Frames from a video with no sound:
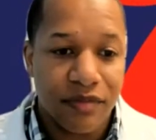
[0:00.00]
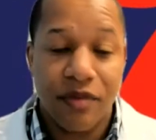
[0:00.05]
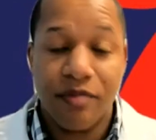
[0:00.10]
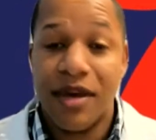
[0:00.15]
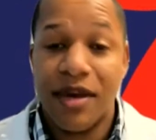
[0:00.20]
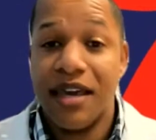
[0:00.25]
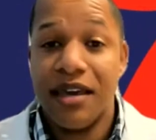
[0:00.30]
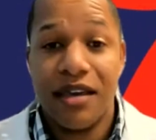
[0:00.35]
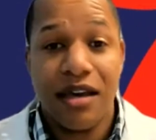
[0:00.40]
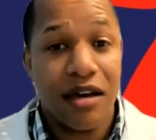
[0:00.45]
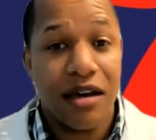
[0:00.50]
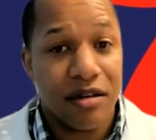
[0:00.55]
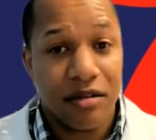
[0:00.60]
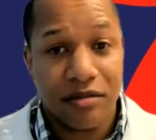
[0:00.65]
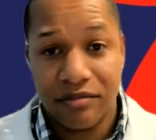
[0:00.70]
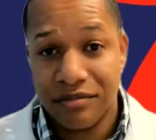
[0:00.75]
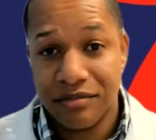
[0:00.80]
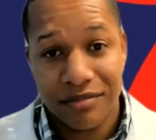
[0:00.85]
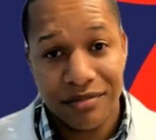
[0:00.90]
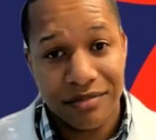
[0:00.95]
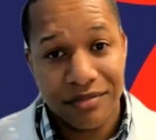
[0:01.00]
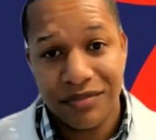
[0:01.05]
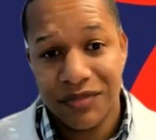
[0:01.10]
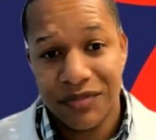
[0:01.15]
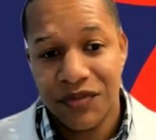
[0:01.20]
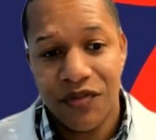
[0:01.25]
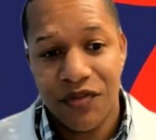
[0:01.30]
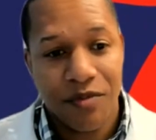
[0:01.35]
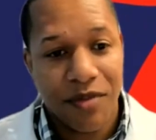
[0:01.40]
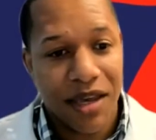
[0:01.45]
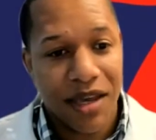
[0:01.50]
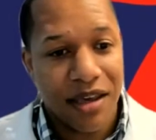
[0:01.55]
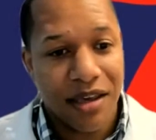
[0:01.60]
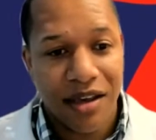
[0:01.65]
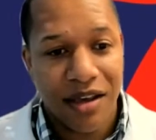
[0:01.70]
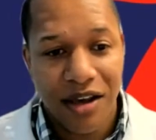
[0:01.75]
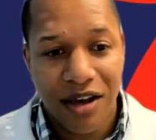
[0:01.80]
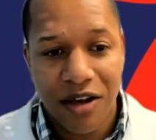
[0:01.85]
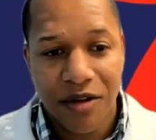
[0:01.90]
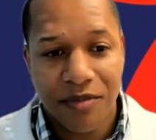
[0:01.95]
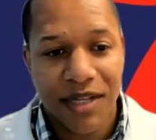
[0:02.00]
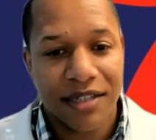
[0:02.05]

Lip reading: remain calm. Remain calm.